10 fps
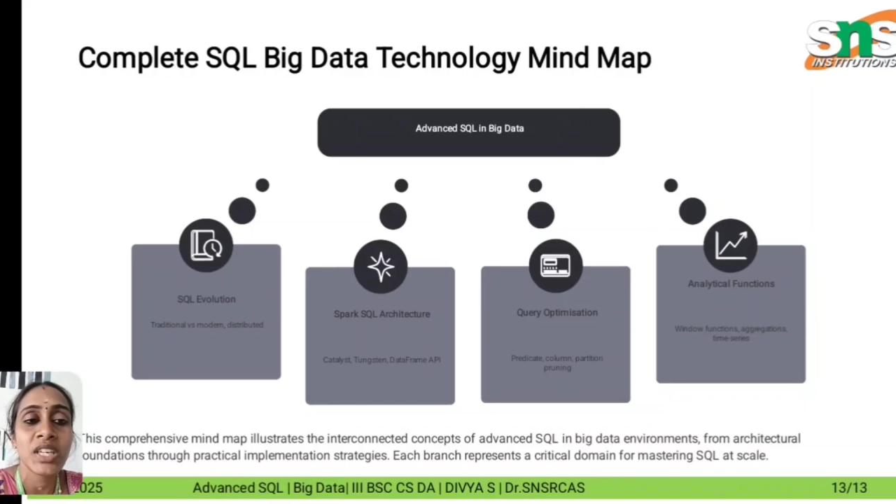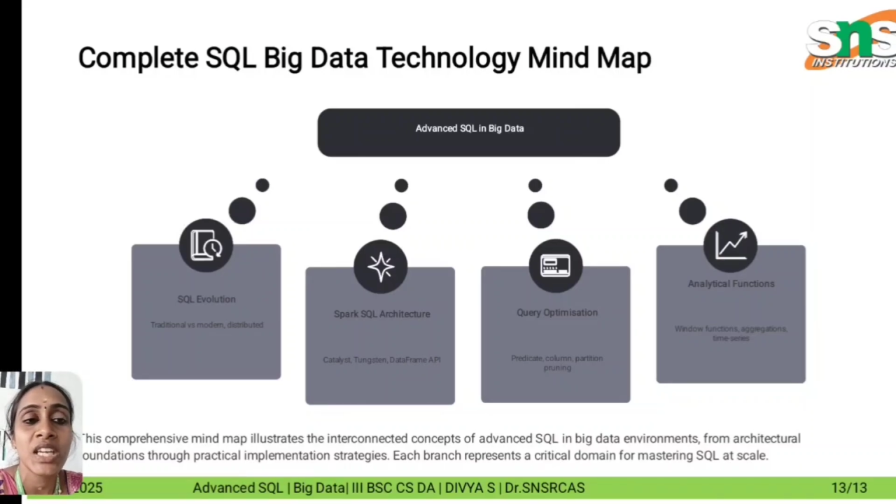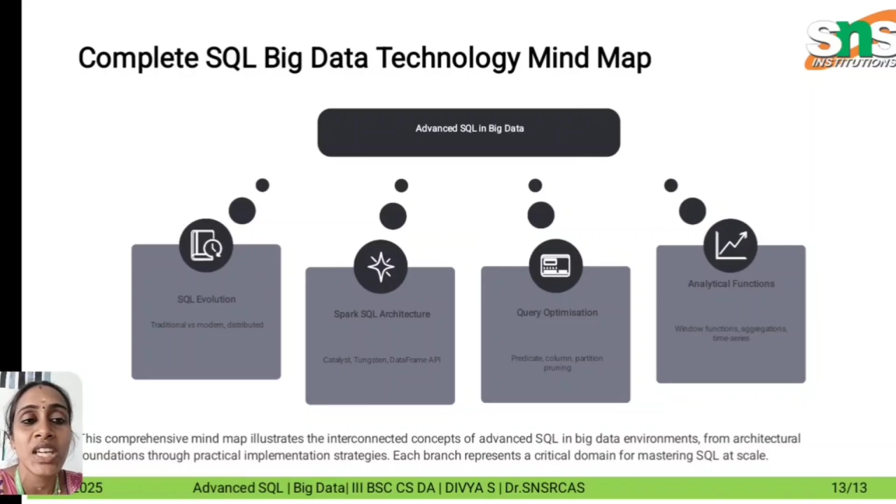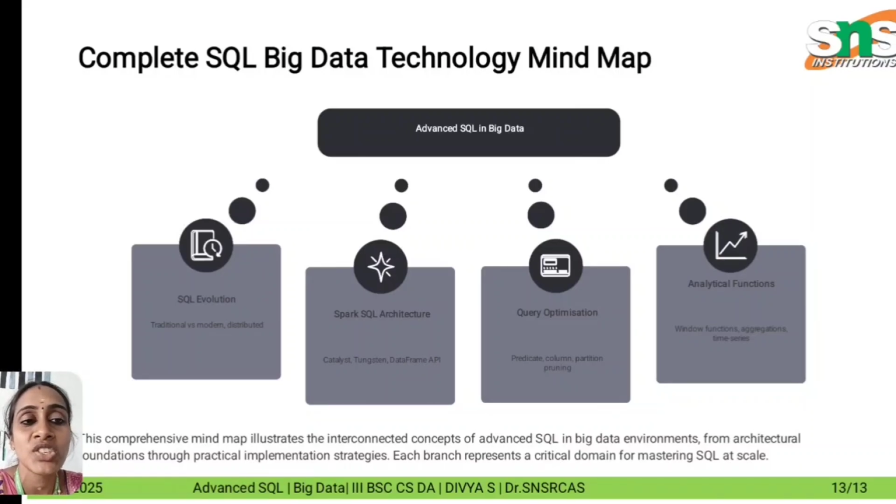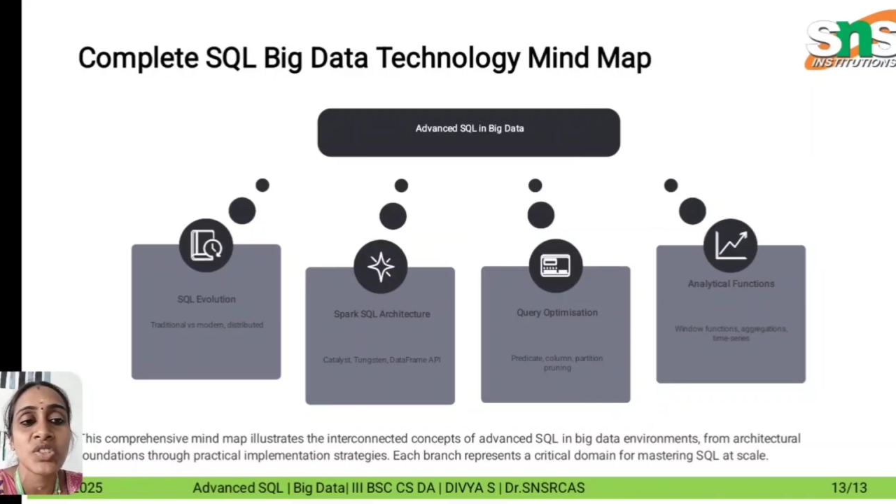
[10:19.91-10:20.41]

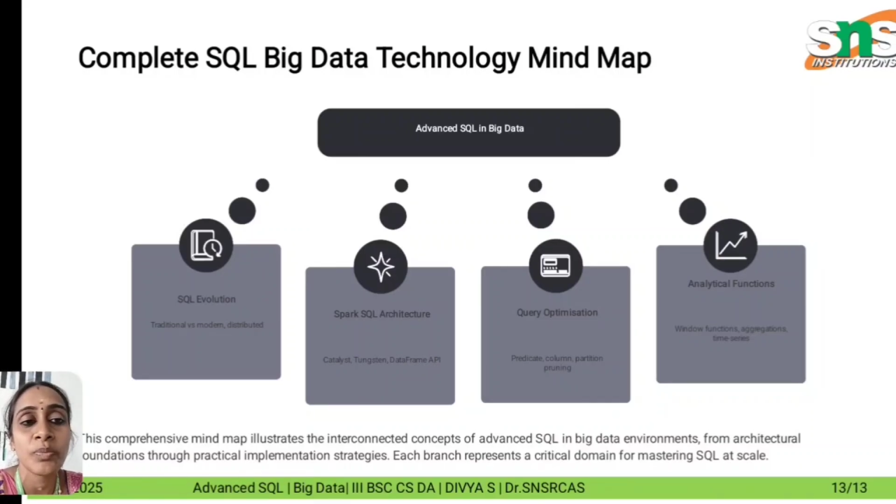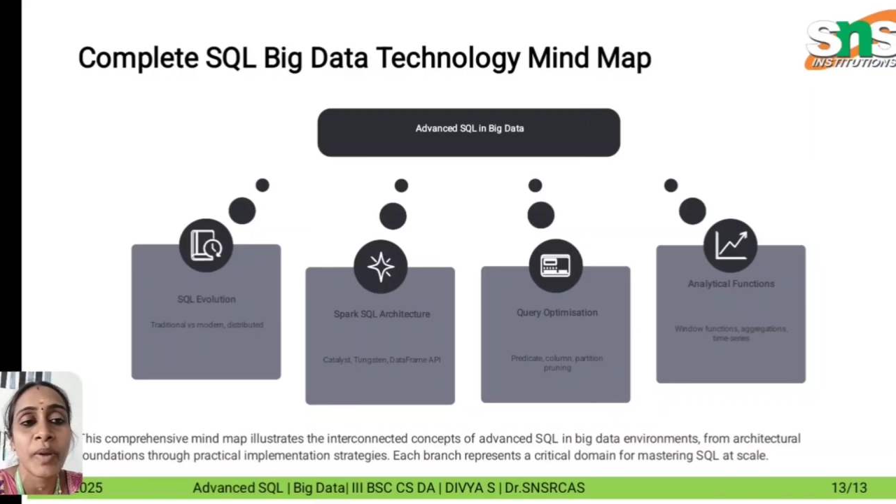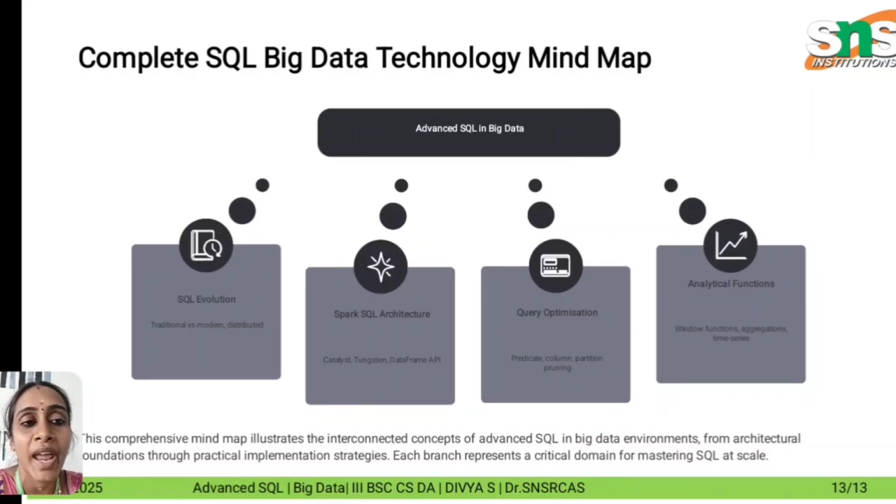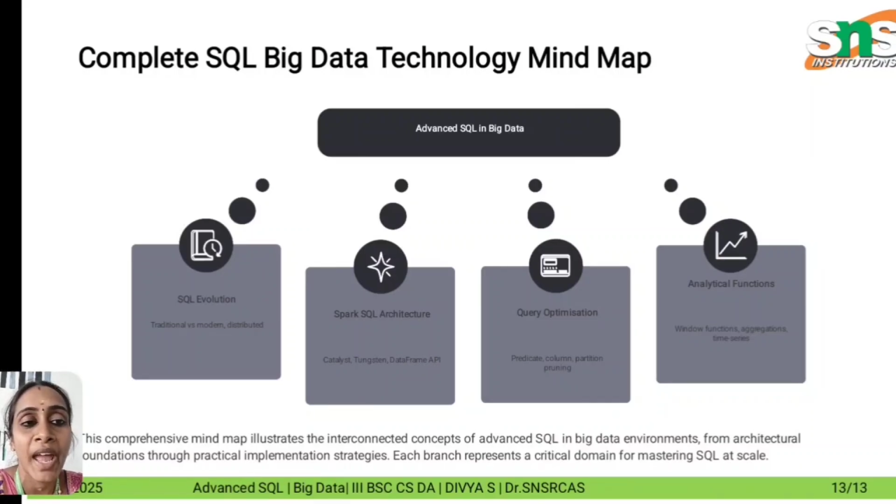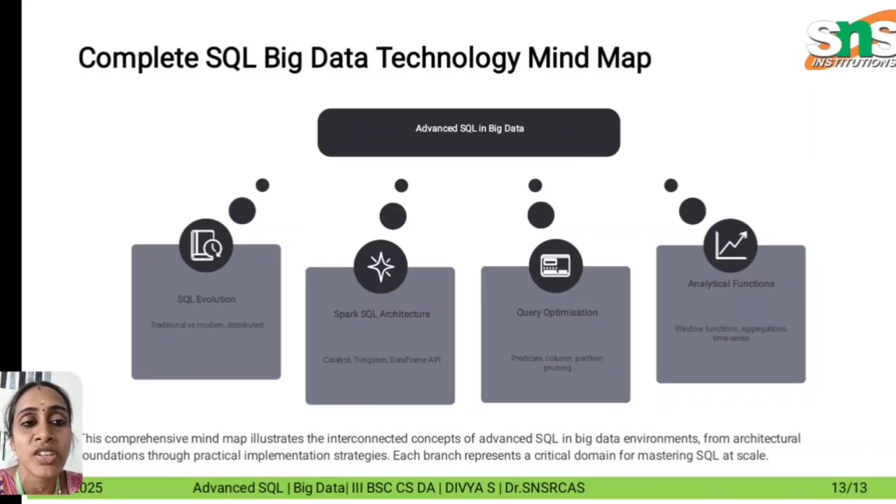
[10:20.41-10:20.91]
Each
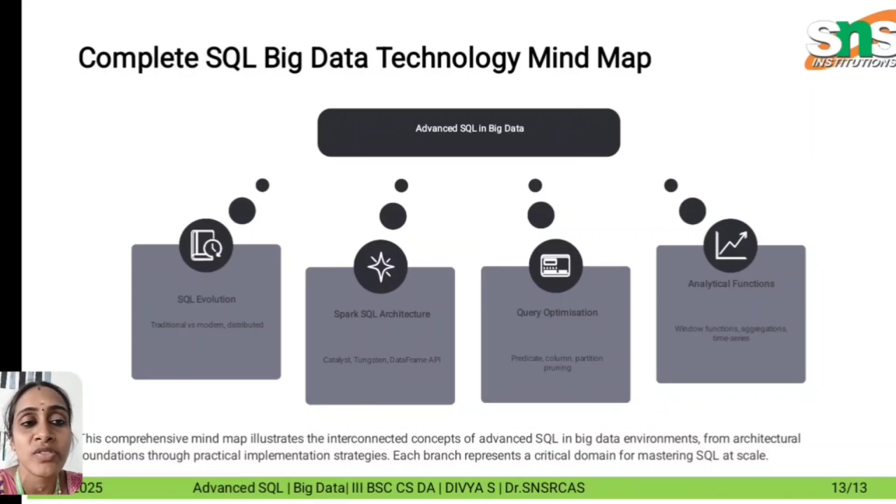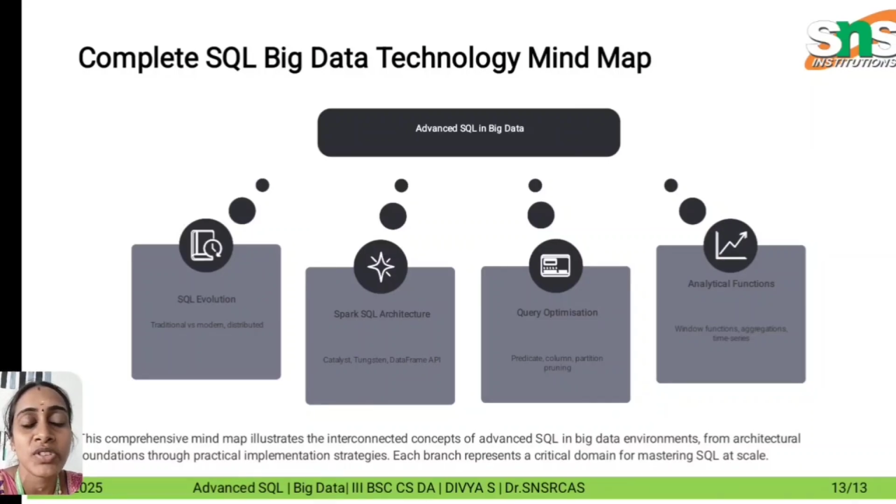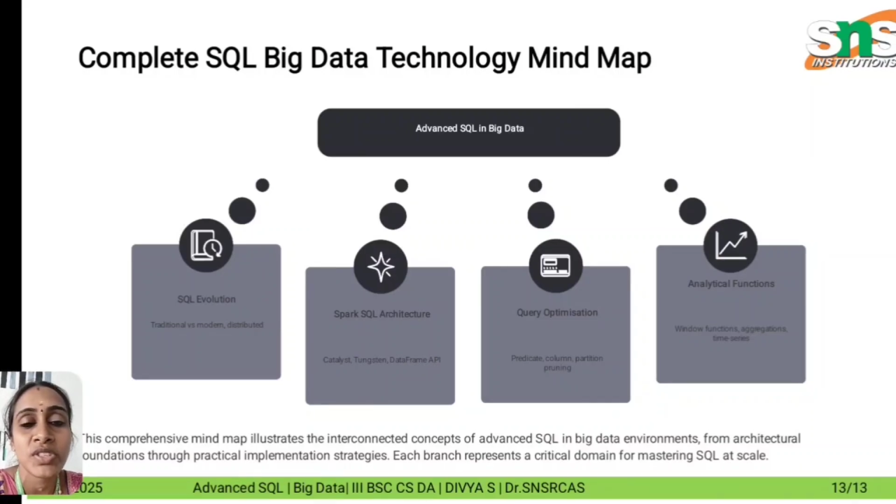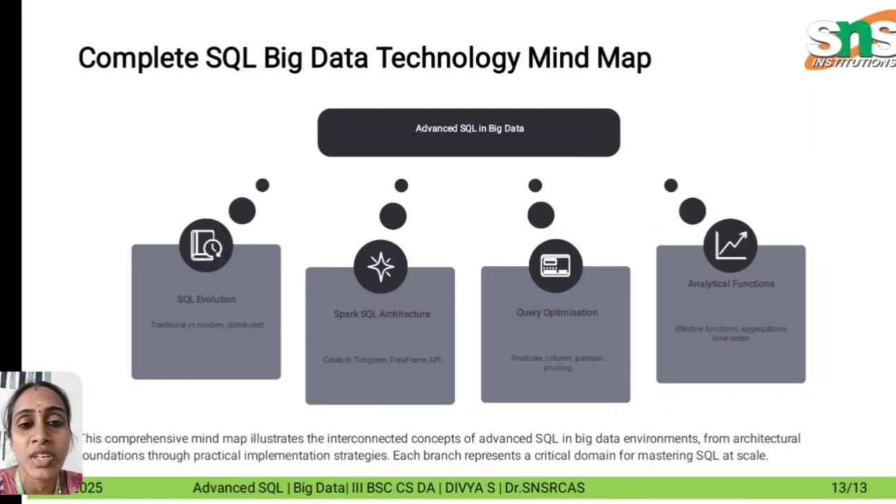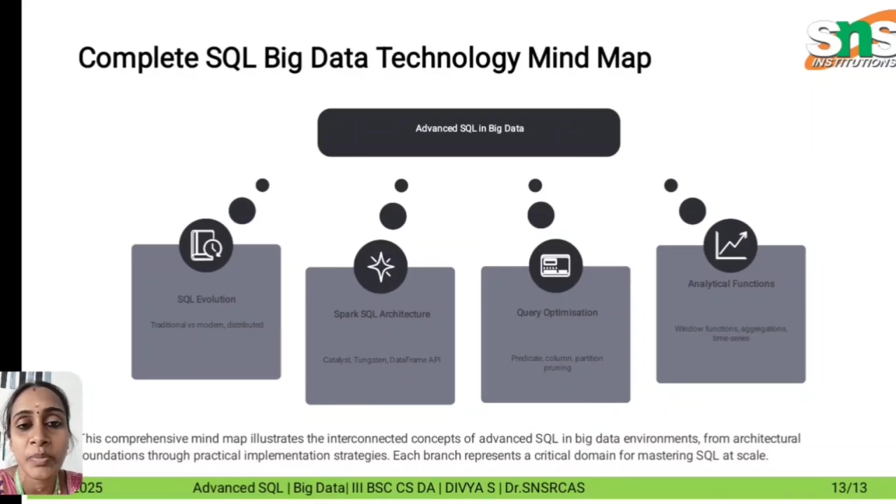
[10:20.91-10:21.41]
branch which is